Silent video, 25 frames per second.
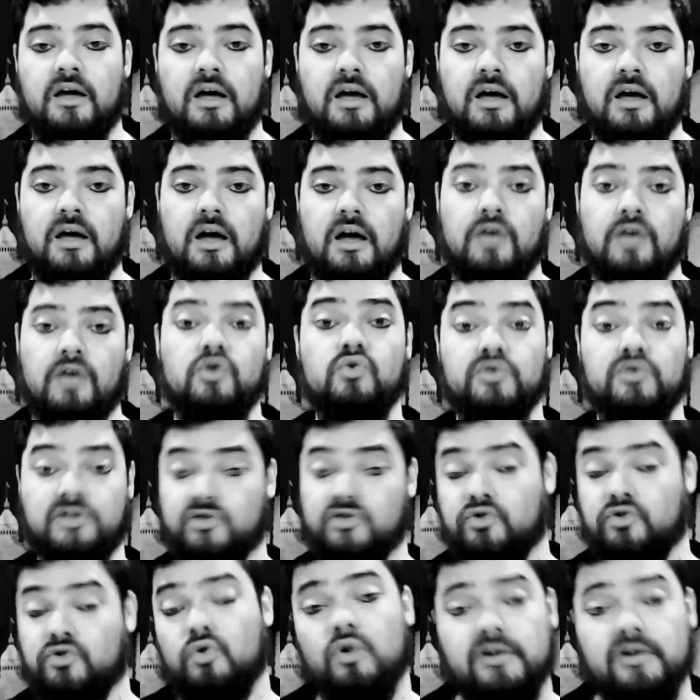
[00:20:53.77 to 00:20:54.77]
And you as a
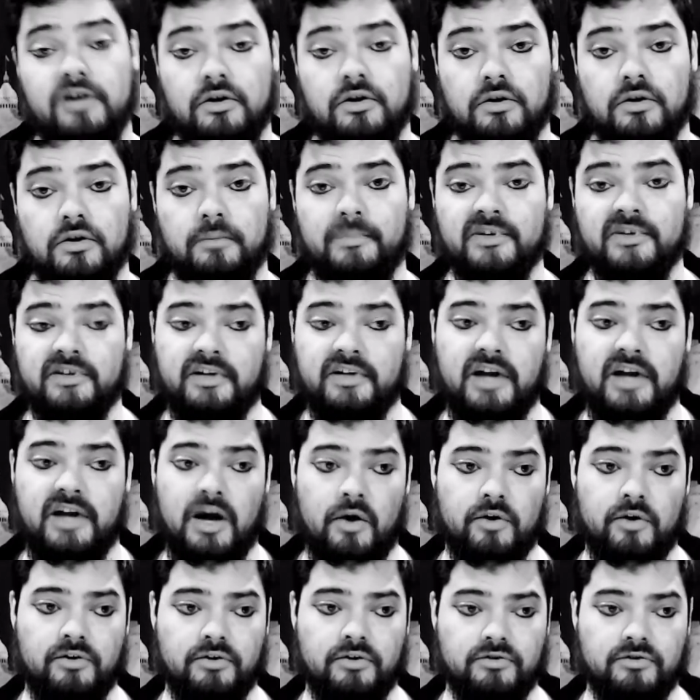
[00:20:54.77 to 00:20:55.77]
storyteller, building
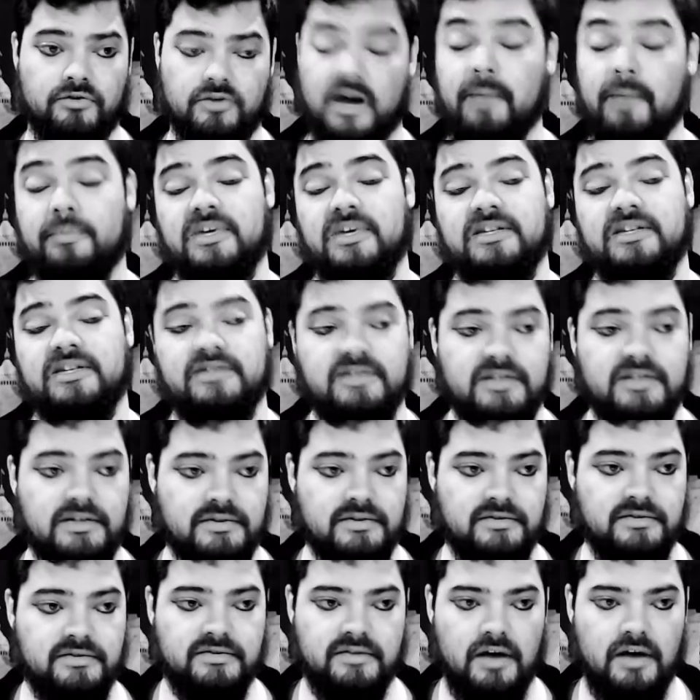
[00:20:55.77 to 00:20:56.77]
characters, or
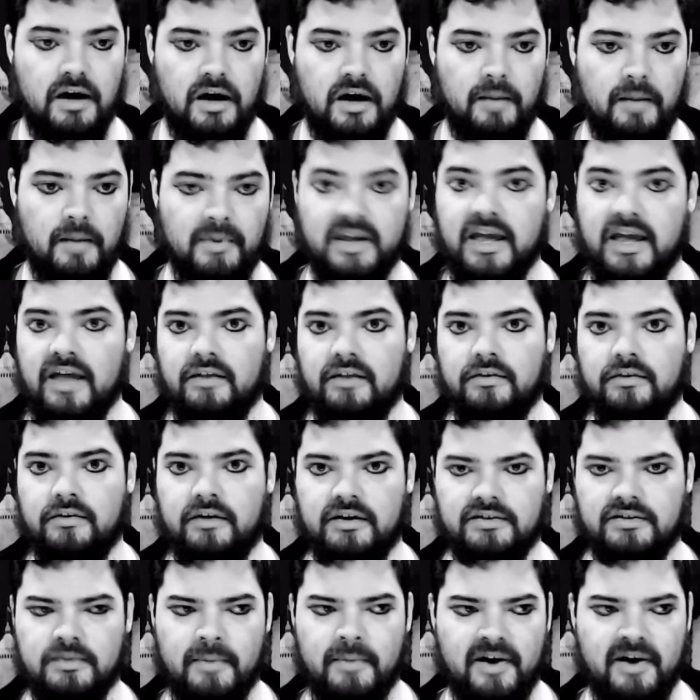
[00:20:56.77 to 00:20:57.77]
NPCs. Again,
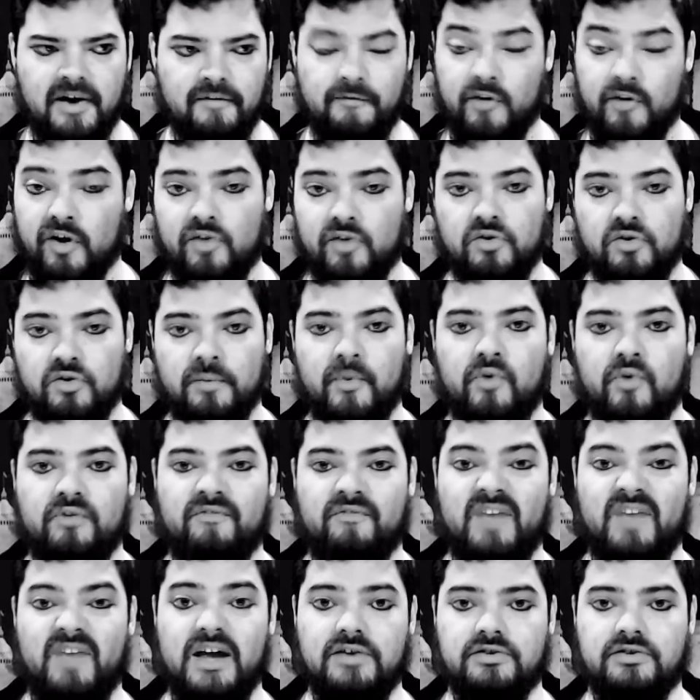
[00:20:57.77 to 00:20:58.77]
it's about figuring out their
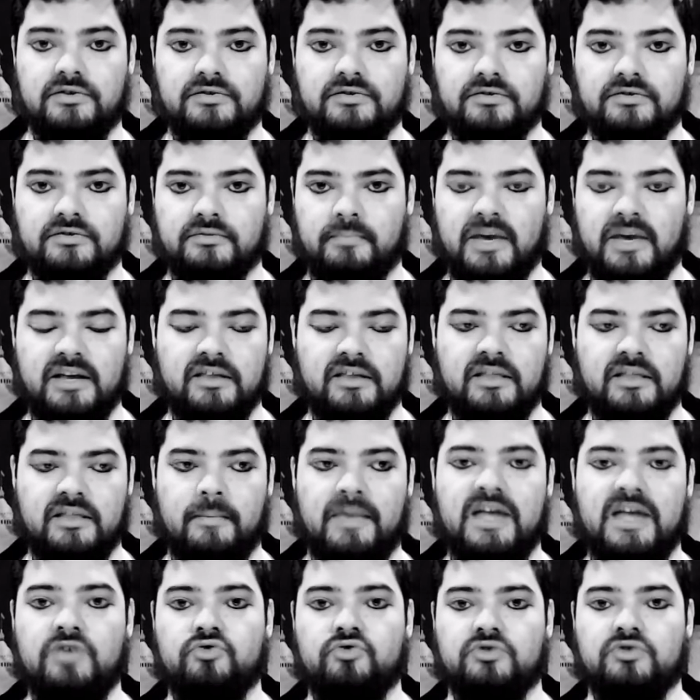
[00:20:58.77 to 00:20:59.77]
motivations, making
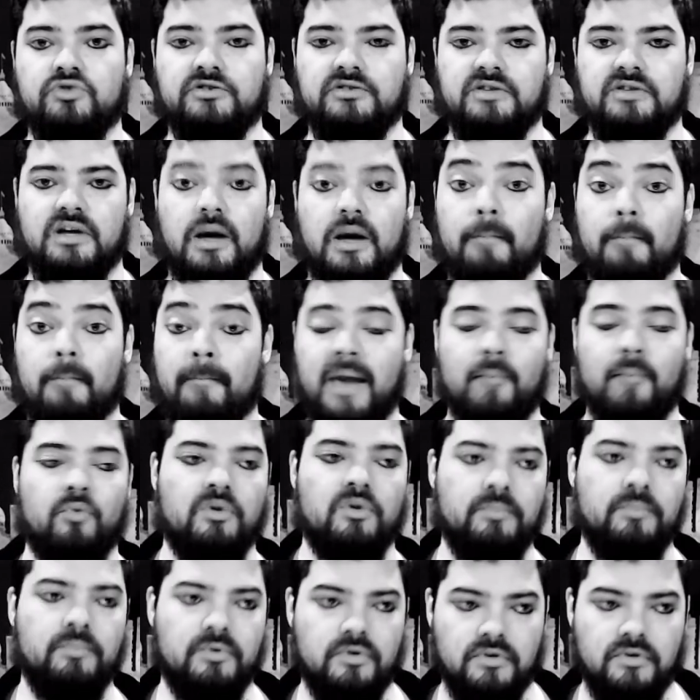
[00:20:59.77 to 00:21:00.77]
them interesting and
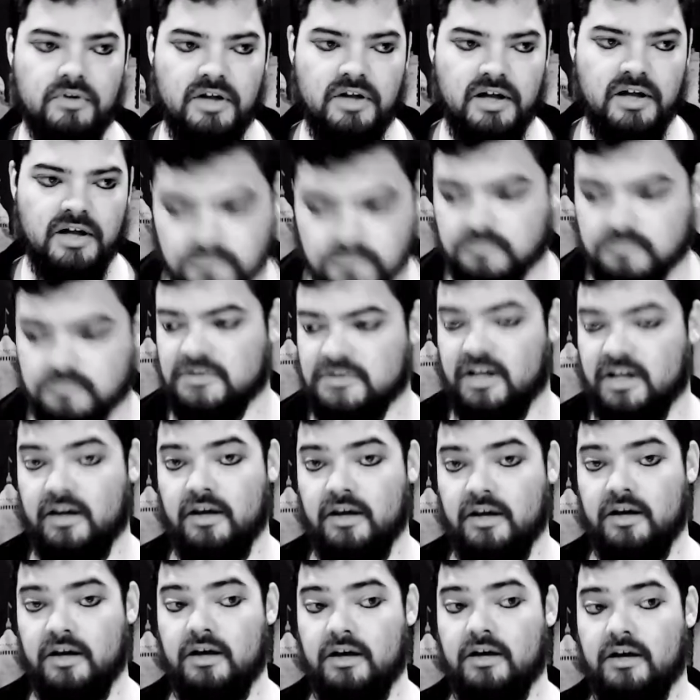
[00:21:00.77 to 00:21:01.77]
memorable.
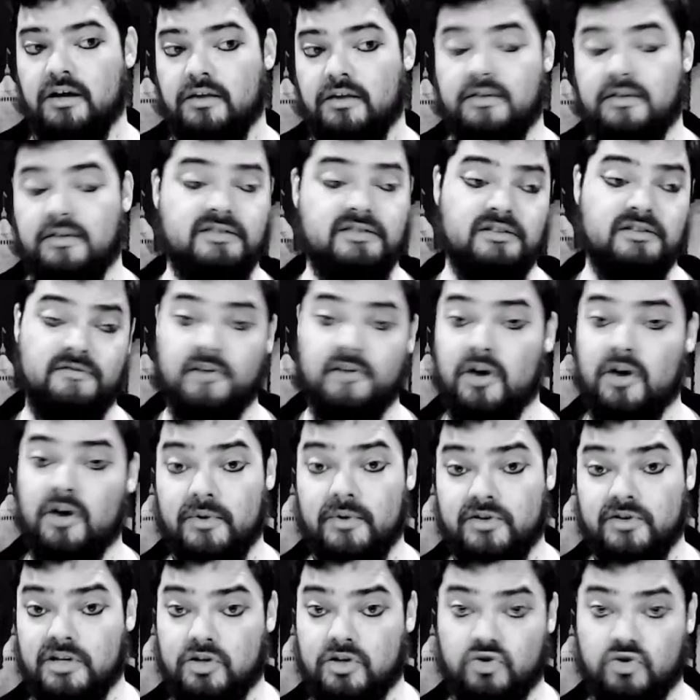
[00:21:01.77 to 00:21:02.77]
This is very
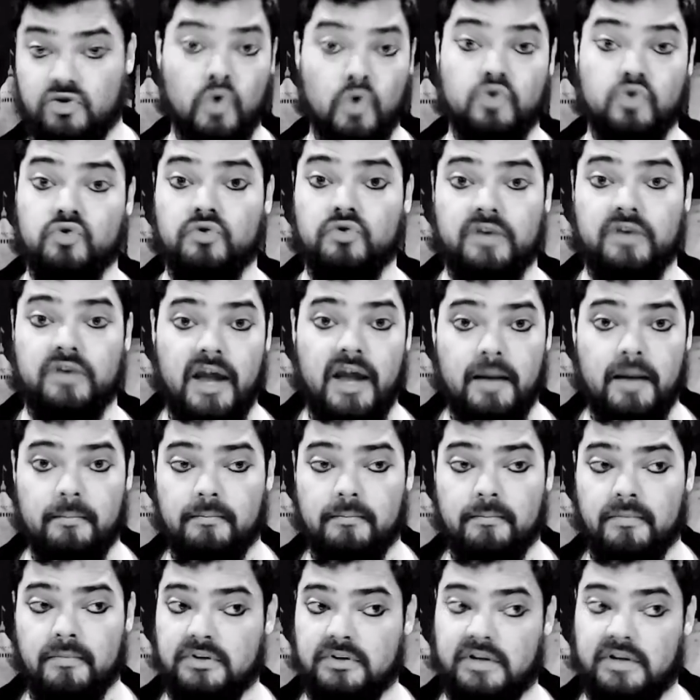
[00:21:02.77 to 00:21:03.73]
much a social game.